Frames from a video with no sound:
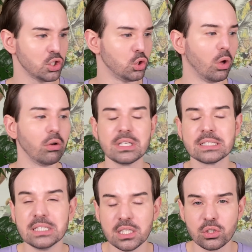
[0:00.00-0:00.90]
You always
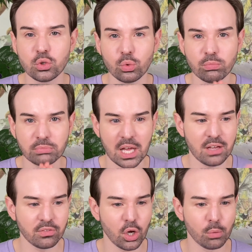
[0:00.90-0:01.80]
need to
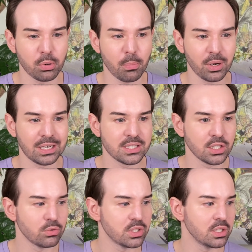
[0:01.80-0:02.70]
have a proper cleansing
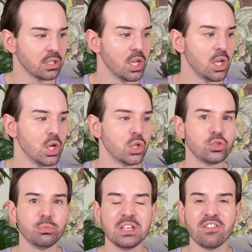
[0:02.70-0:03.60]
routine
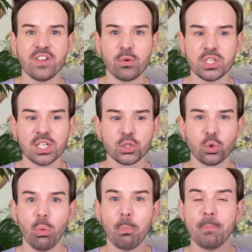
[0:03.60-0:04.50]
to be very
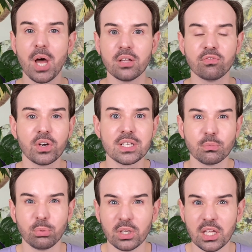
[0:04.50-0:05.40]
gentle. But for
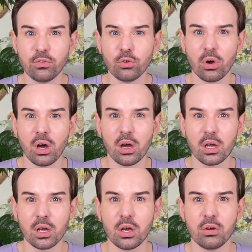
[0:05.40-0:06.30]
example, if you are
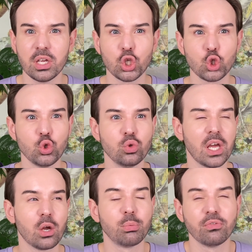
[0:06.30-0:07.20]
going to do
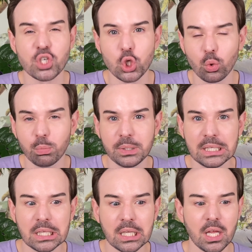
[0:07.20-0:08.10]
like a professional
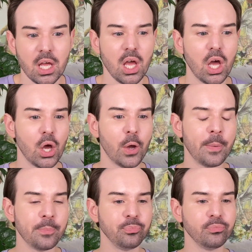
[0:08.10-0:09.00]
peel,
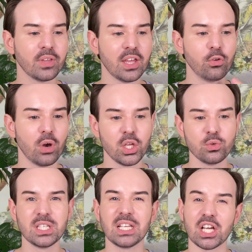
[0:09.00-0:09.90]
if you are
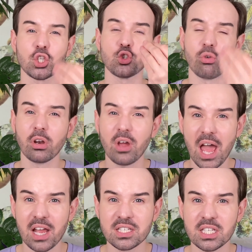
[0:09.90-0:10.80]
using like stronger
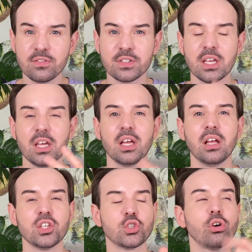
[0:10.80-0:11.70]
actives,
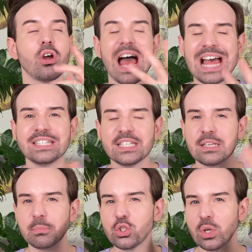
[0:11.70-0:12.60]
stronger acids,
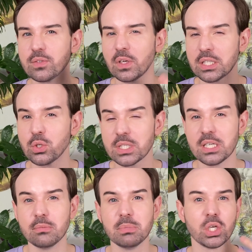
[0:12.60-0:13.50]
to exfoliate your
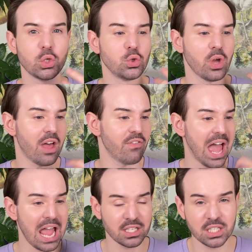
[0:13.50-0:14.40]
skin because you have
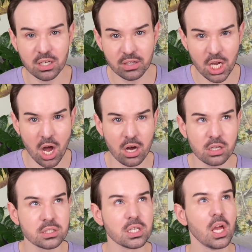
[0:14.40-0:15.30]
acne going
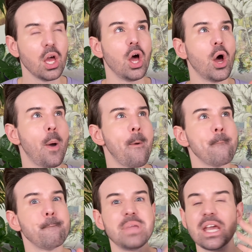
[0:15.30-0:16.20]
on,
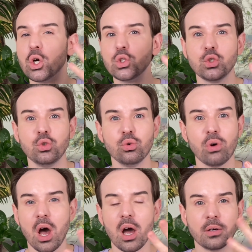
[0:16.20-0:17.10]
because you
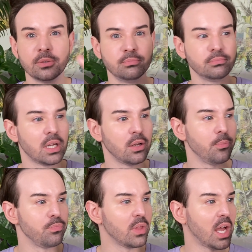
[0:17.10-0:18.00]
are,
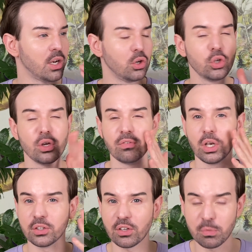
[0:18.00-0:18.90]
I don't know, you have a
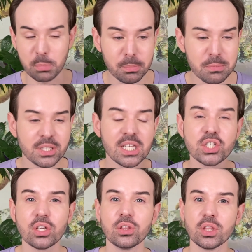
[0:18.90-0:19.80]
lot of
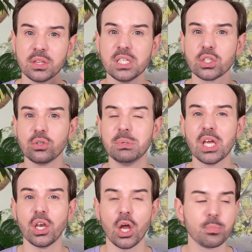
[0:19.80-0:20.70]
hyperpigmentation, this could be
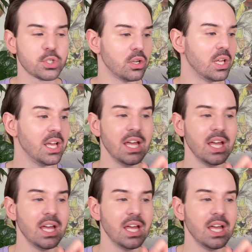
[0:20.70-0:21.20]
an option.